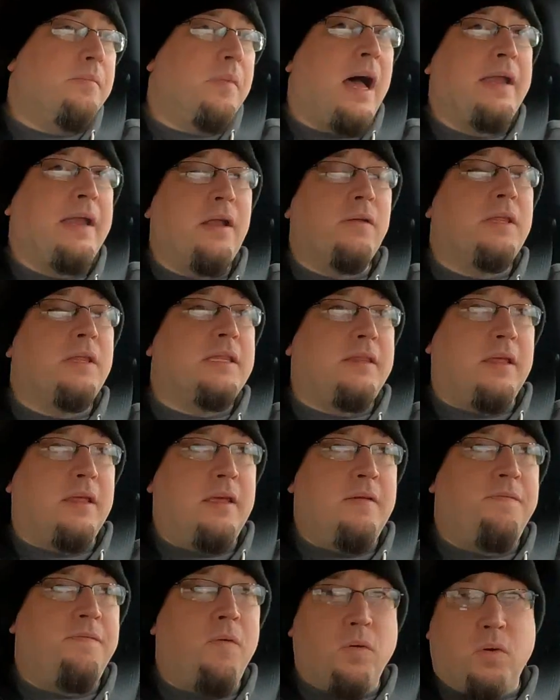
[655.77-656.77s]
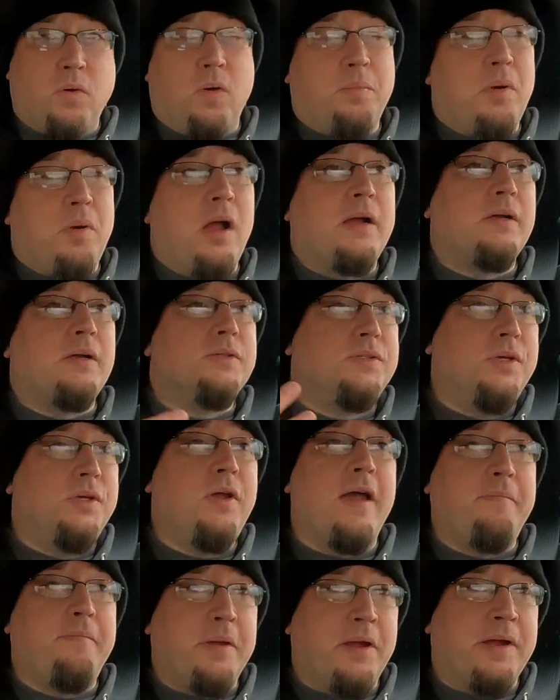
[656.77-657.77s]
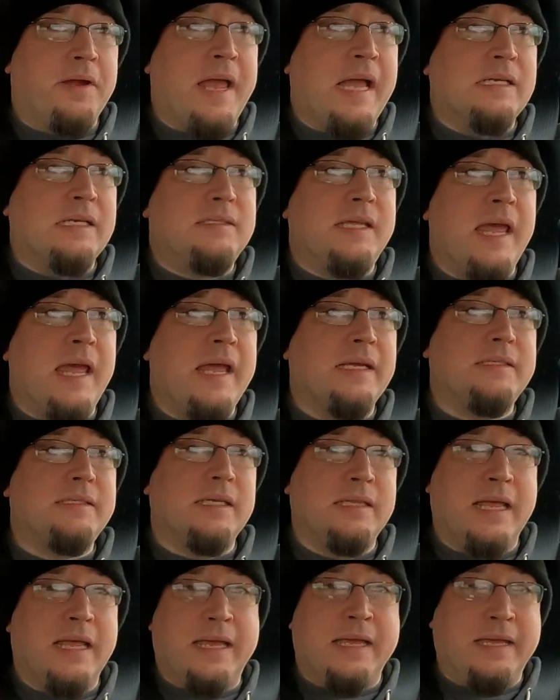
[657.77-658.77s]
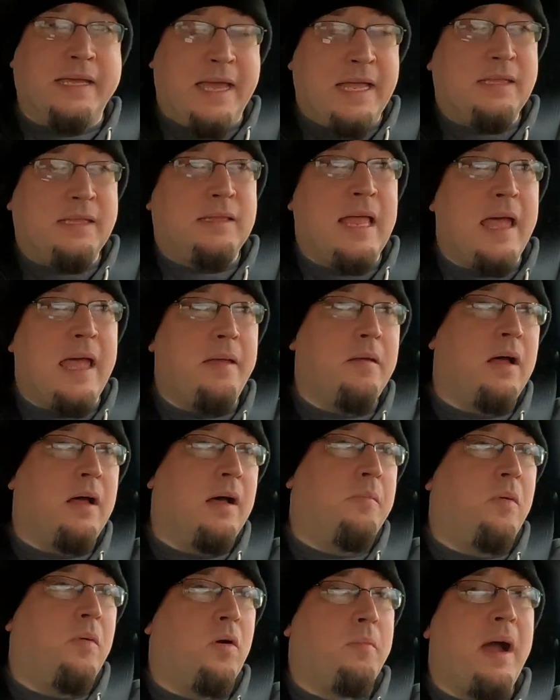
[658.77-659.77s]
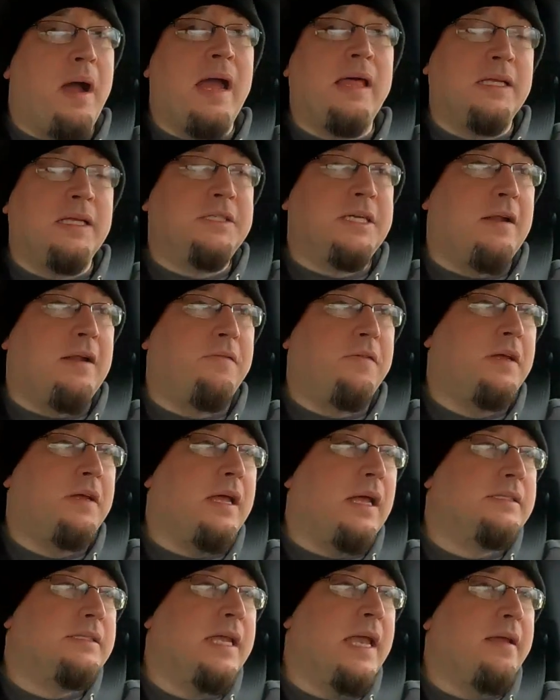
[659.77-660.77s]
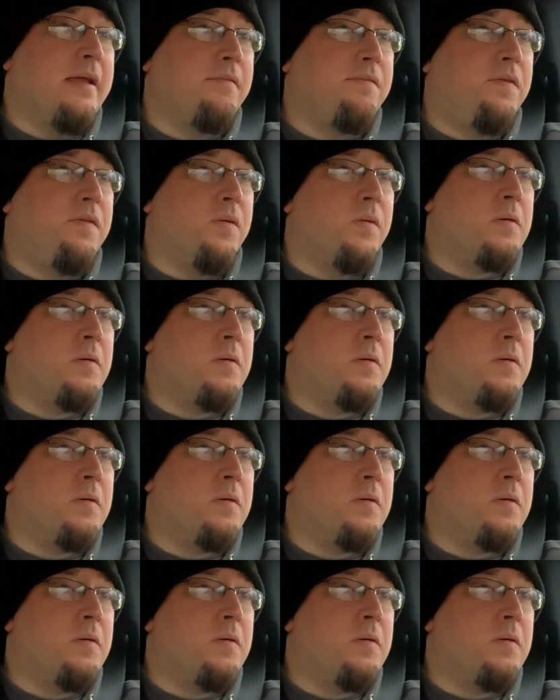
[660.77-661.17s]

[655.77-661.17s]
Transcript: I know that the four-door Broncos do have bigger gas tanks, and they can get that more mileage out of a tank of